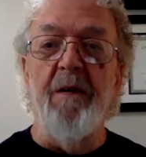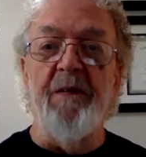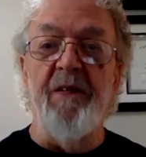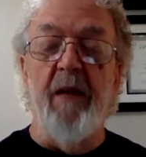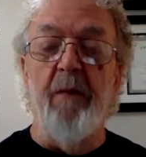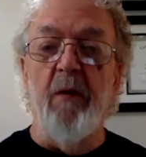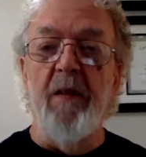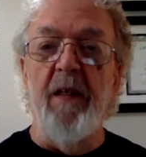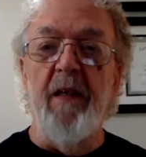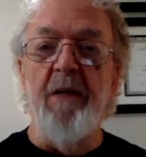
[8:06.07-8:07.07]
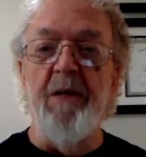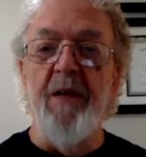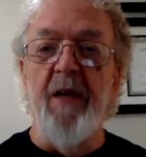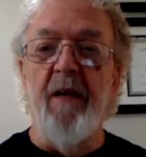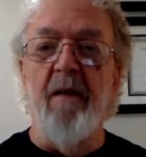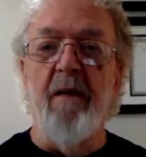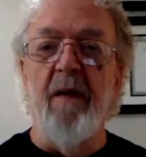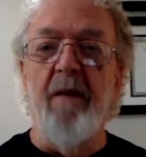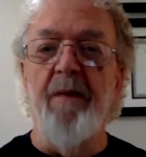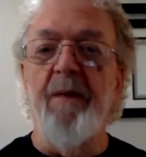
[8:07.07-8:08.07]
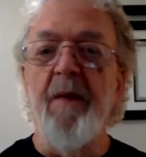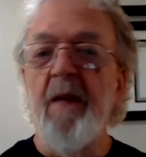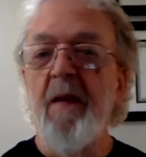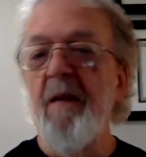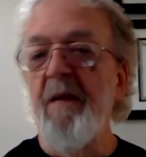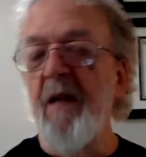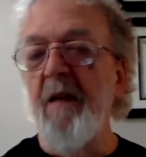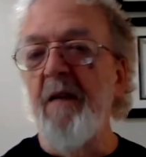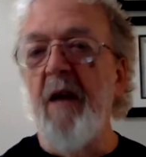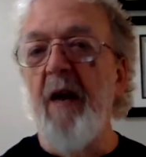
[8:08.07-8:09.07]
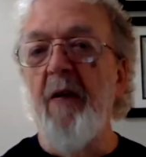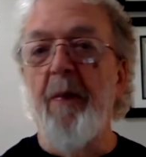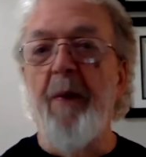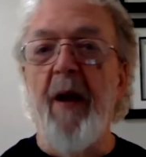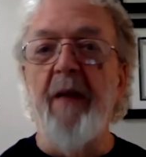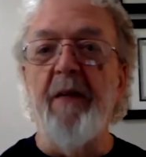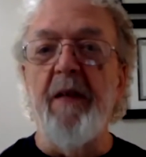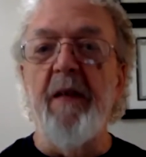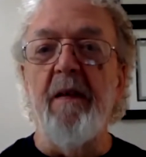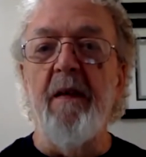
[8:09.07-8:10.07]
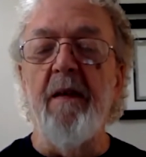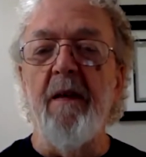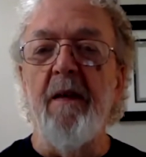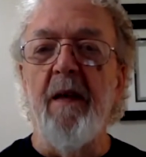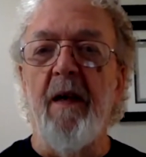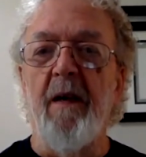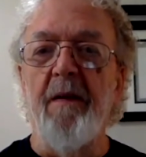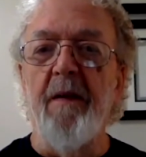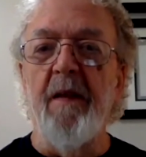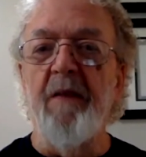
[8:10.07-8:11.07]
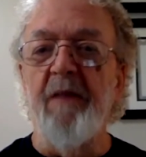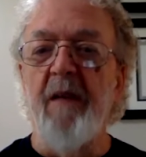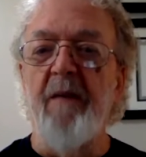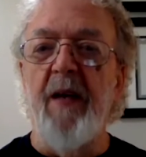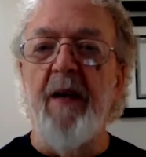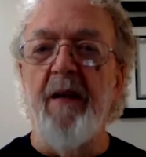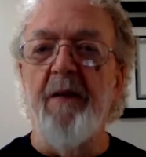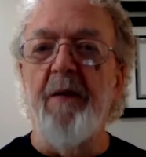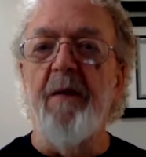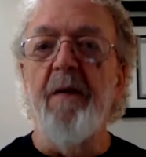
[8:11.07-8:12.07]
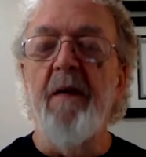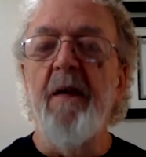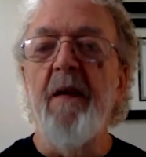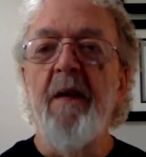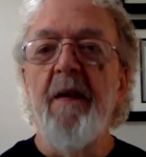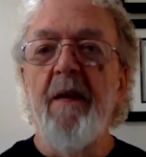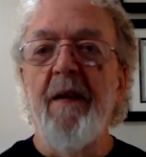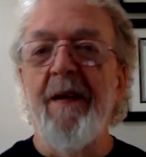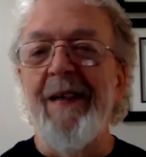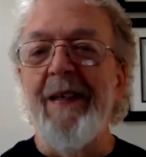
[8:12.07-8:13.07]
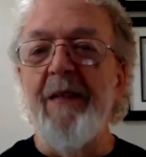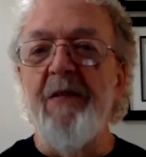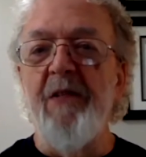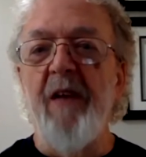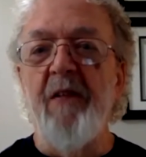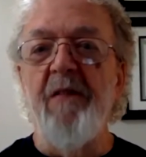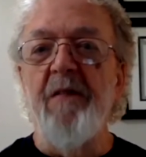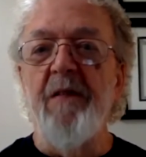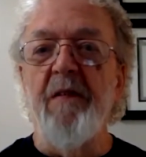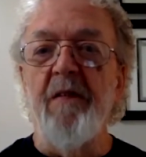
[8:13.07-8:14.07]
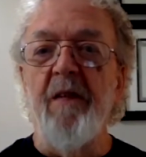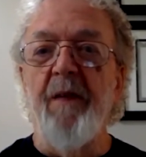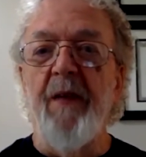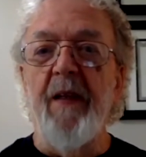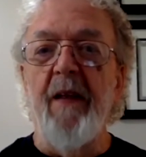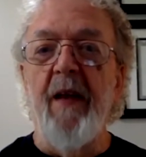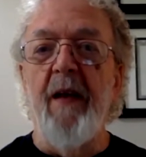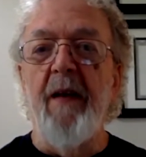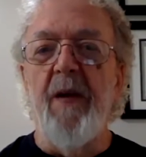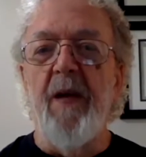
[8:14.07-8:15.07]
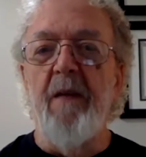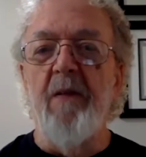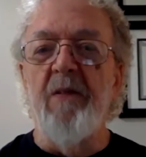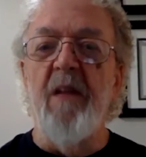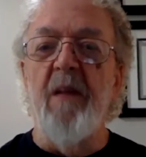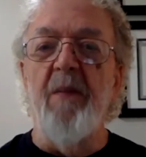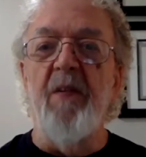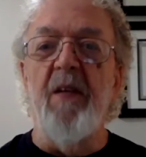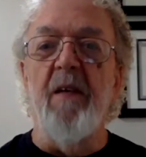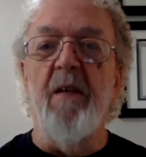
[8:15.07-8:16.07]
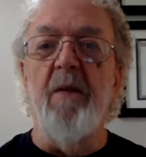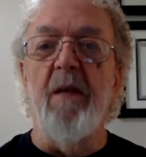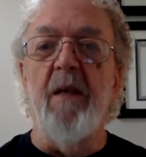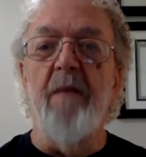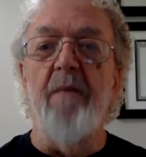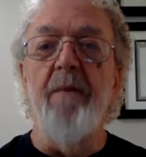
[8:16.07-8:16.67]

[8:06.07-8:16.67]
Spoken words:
several years now. I've done chiropractic things. I've had other injections and stuff like that. I've had stem cell